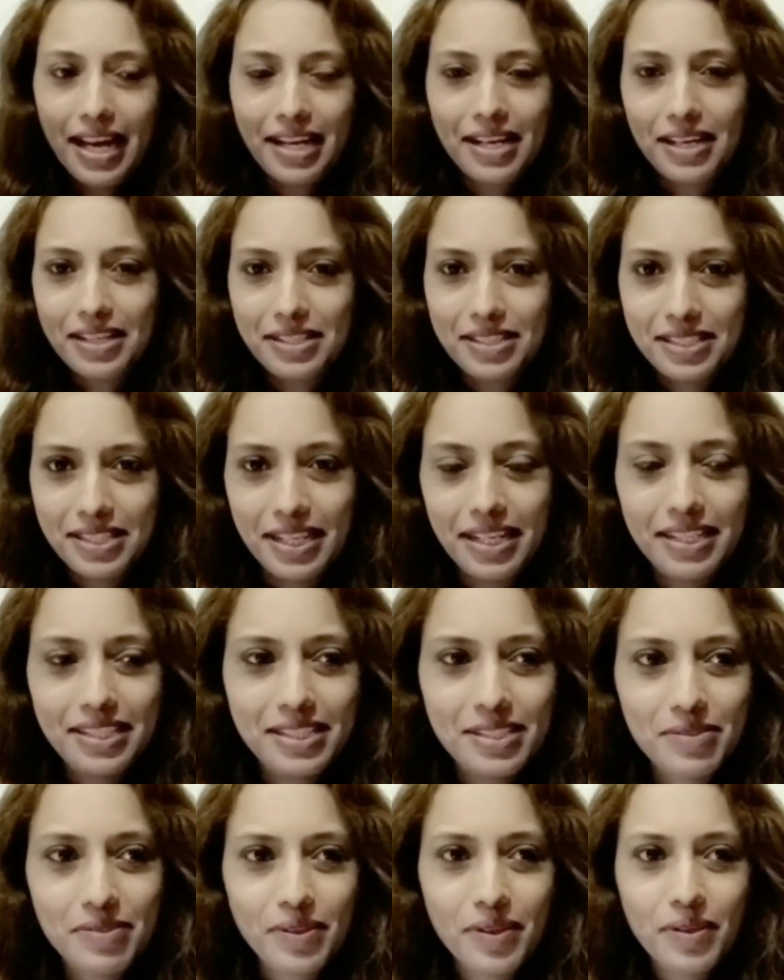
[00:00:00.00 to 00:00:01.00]
I can't say
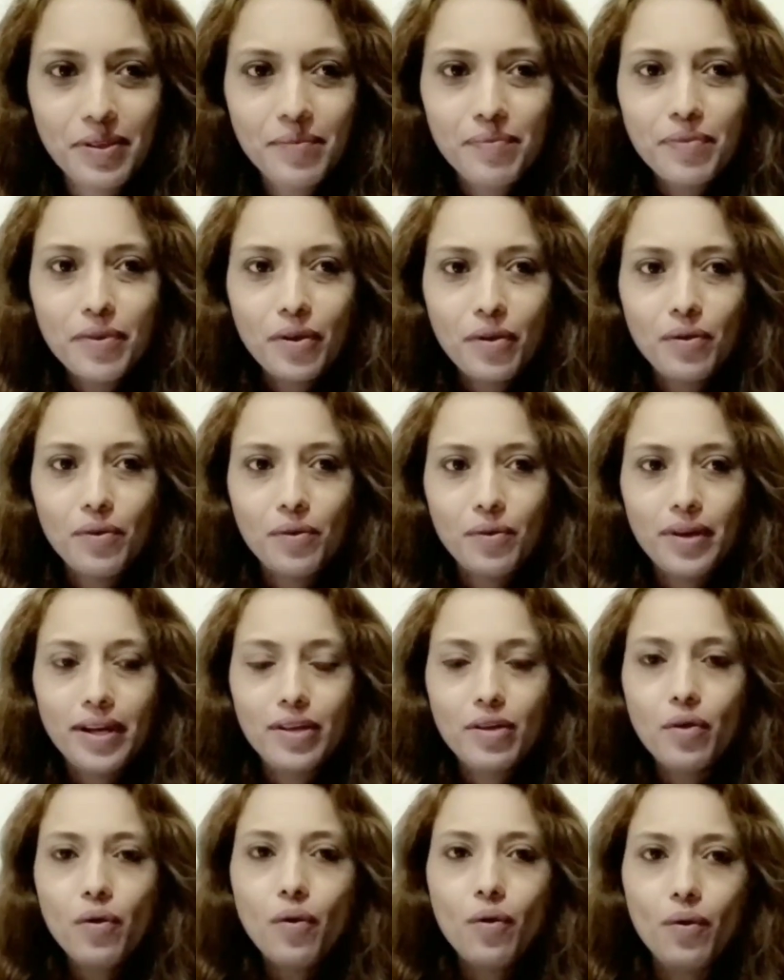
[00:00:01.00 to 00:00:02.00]
it this way. O
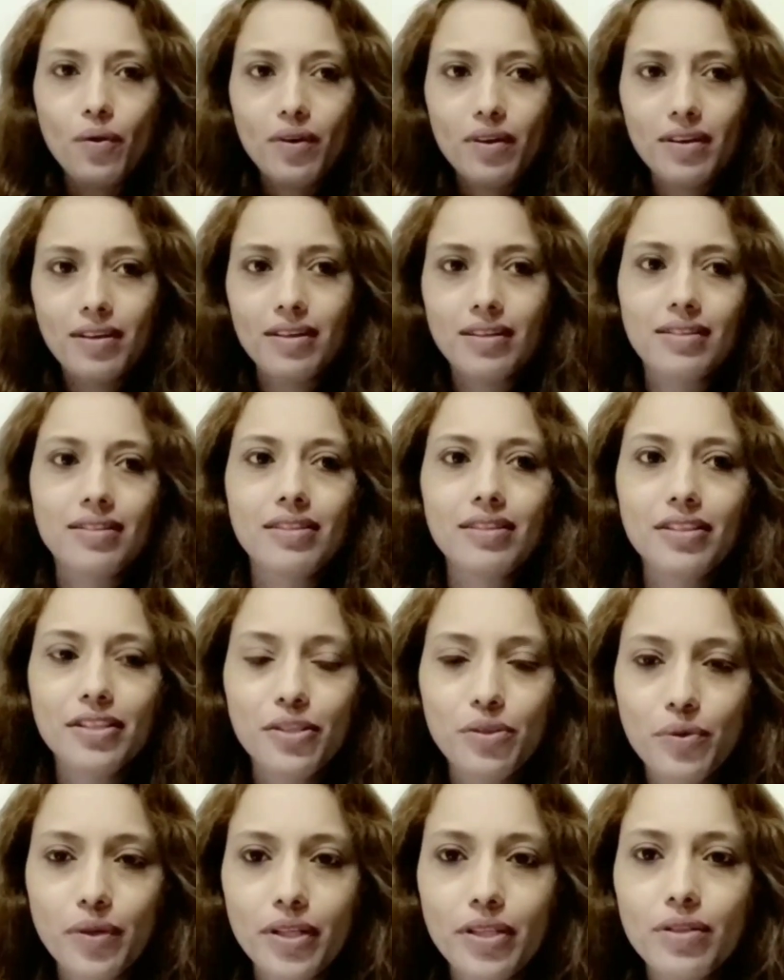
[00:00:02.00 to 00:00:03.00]
and O,
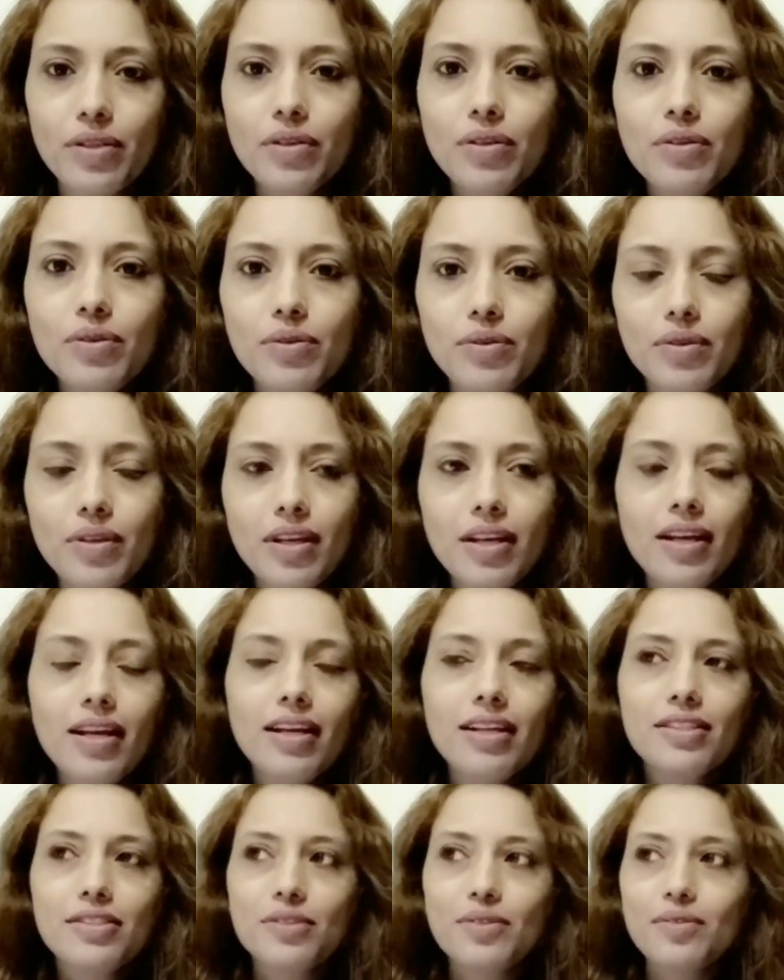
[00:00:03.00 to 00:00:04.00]
U and O.
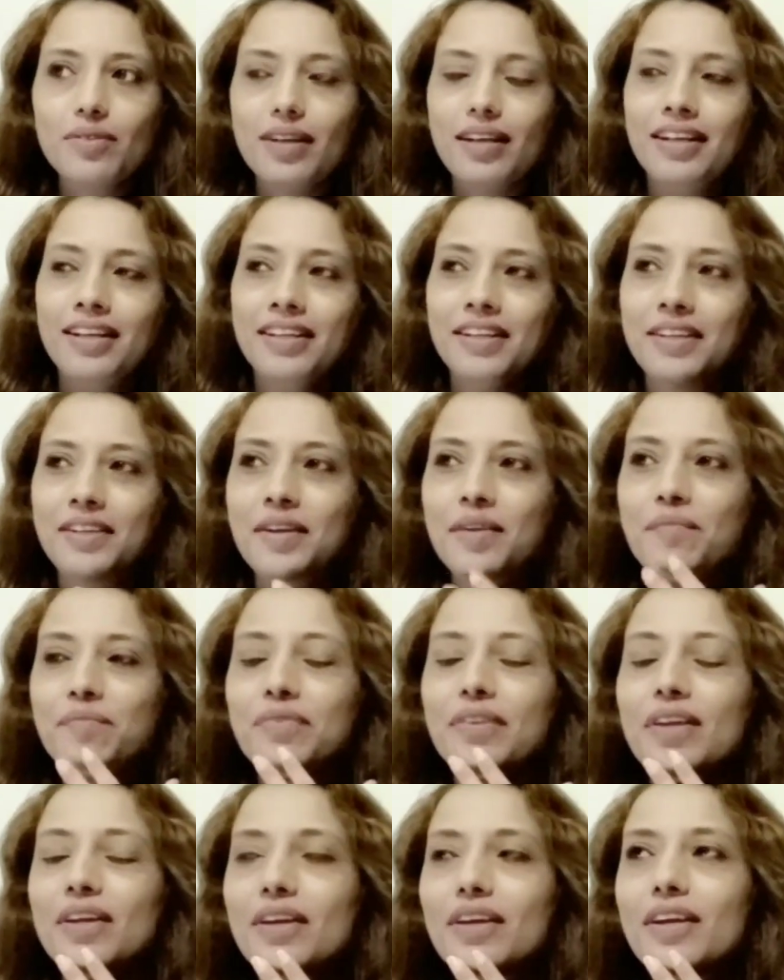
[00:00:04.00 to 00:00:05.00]
So
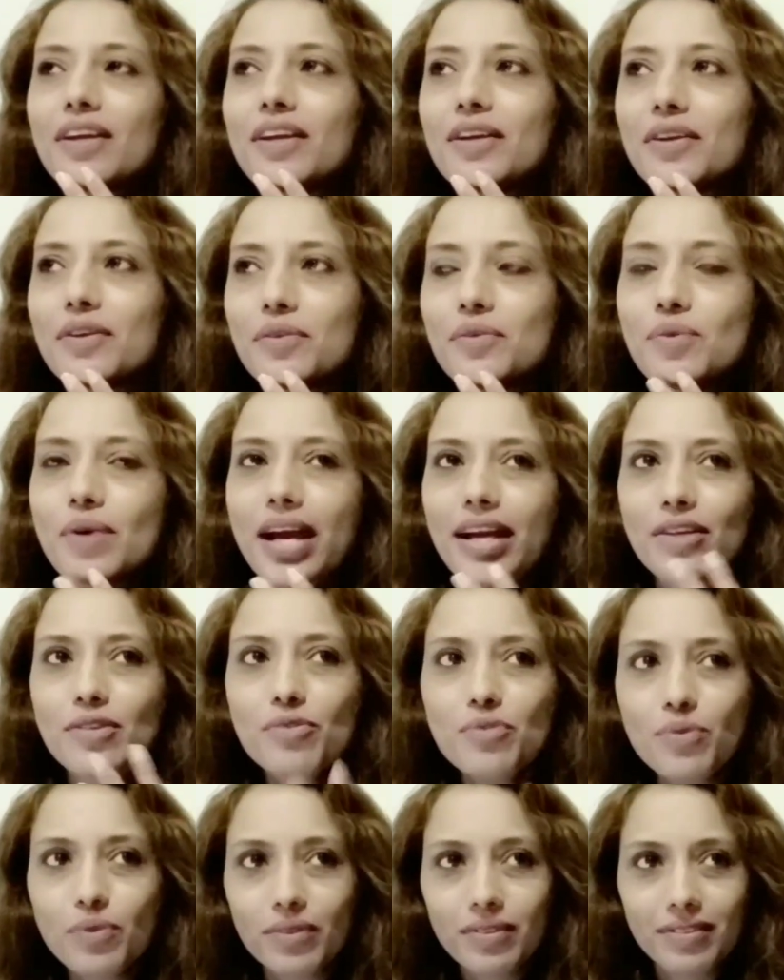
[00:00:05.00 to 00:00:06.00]
U
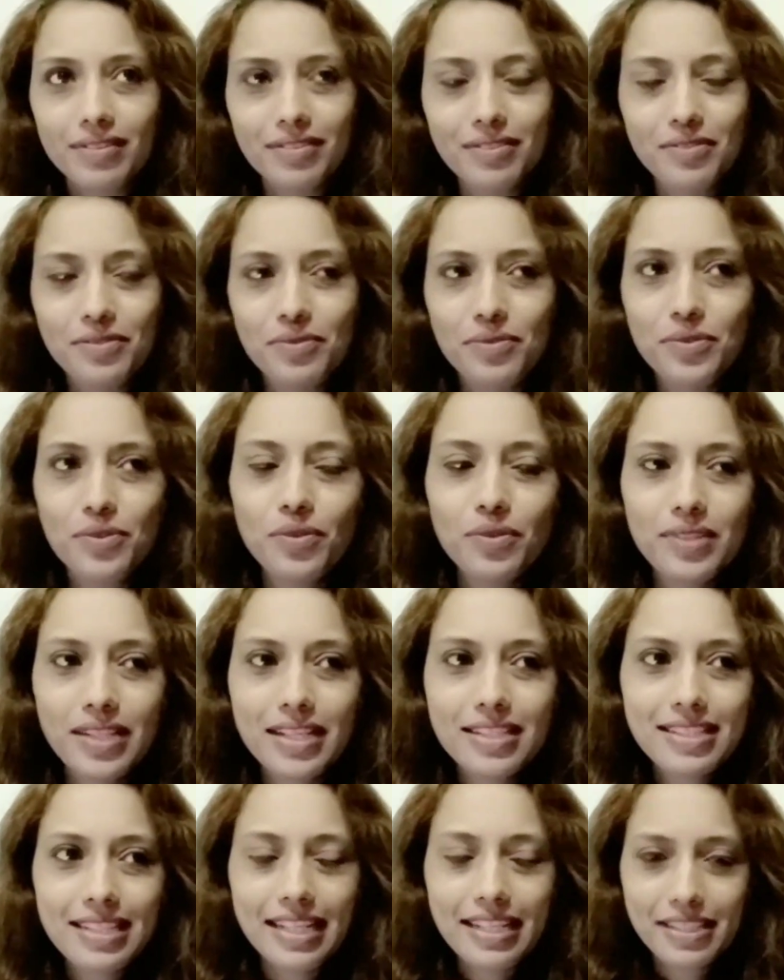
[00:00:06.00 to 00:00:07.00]
and U. So
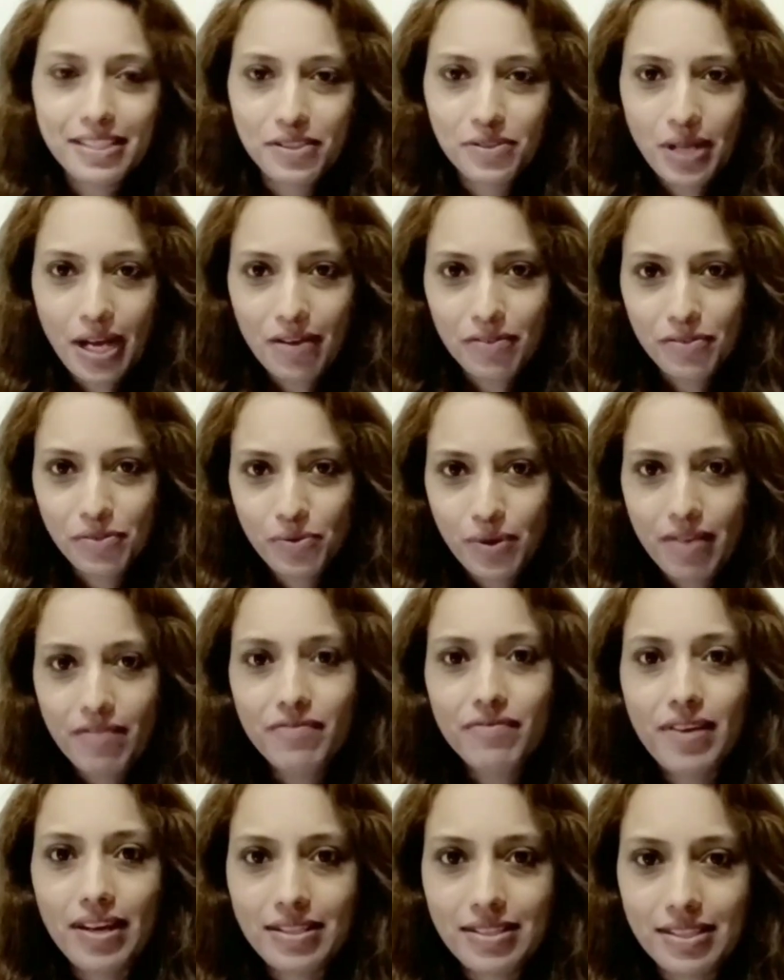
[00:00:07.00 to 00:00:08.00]
that's like you have to
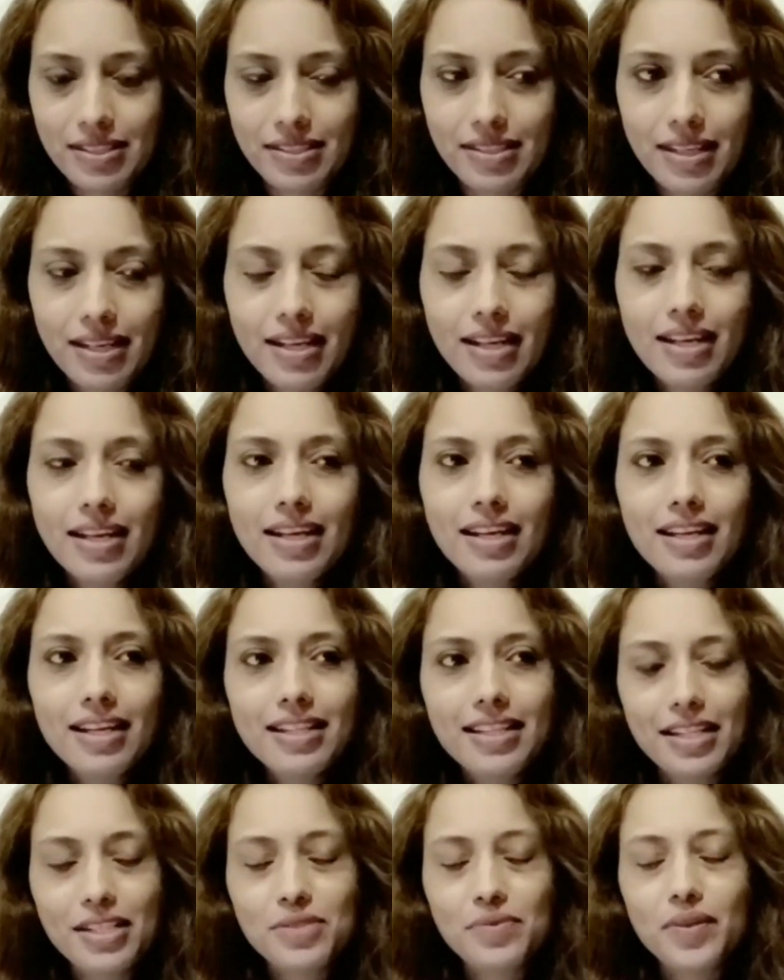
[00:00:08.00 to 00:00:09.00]
emphasis.
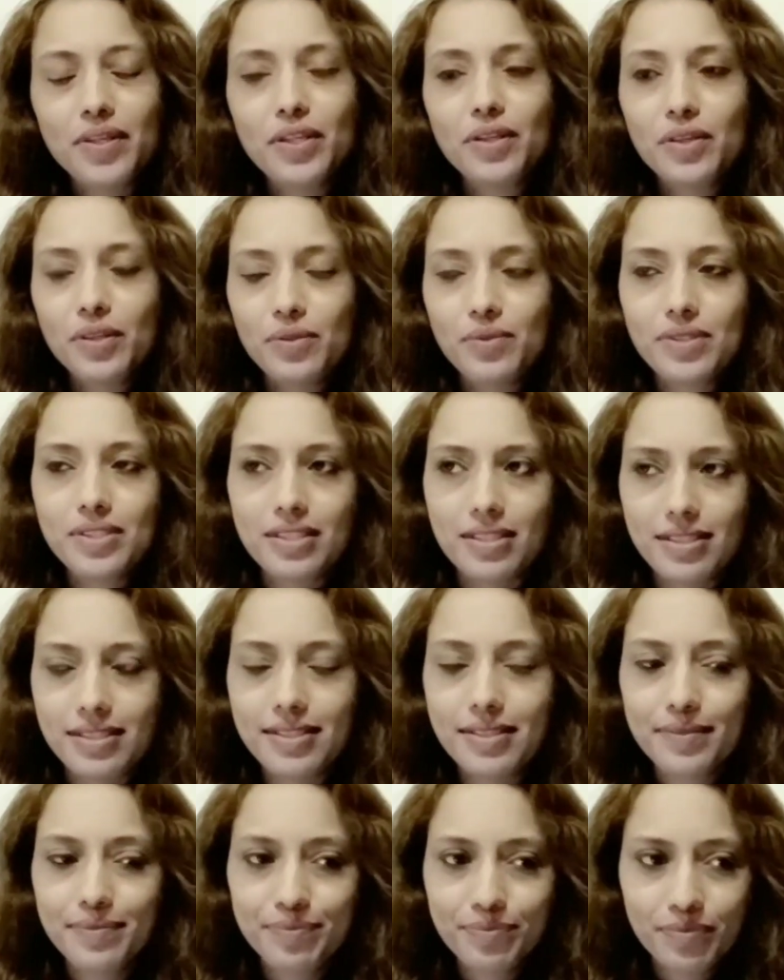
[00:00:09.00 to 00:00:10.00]
That's when you use
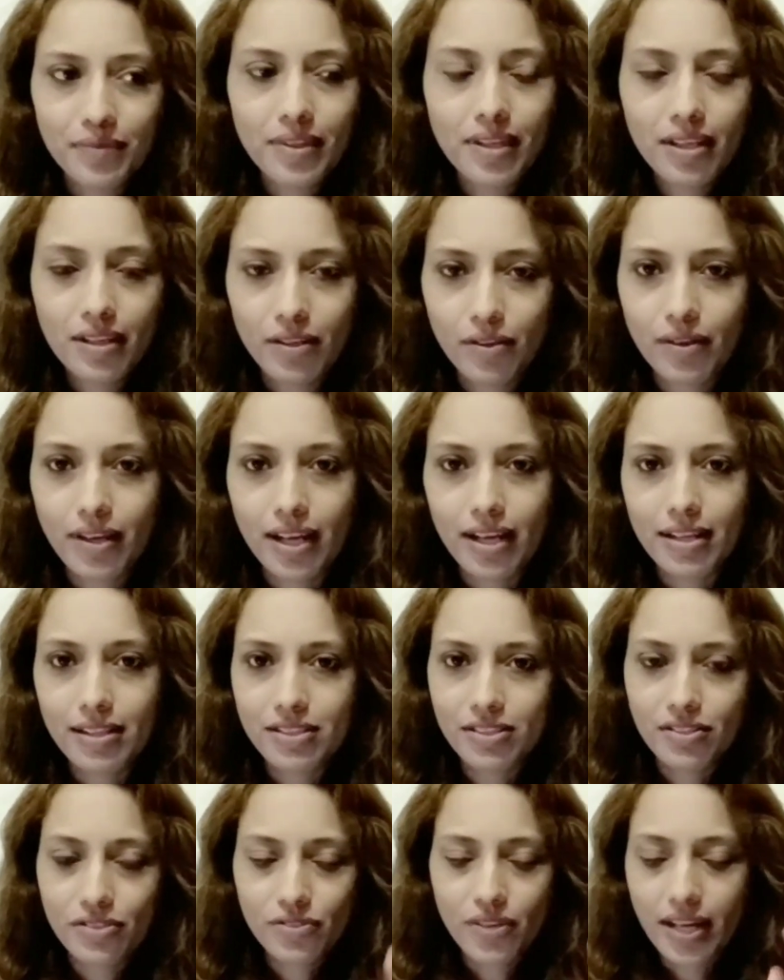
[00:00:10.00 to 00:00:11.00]
this.
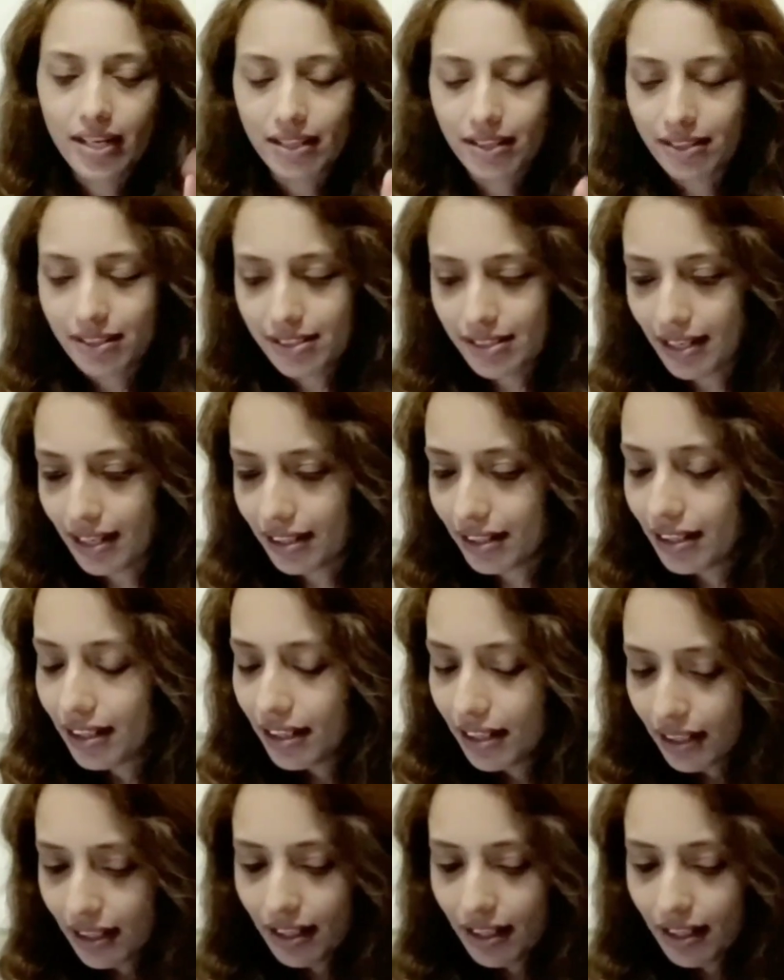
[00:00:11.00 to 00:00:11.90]
Okay, just try and understand.